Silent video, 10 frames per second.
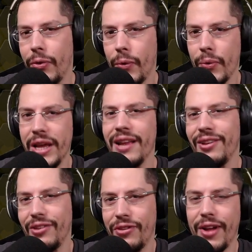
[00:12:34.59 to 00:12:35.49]
3
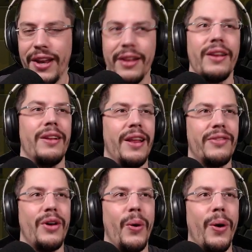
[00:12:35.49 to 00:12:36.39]
stun hit.
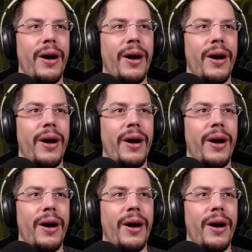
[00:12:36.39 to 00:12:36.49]
Let's go.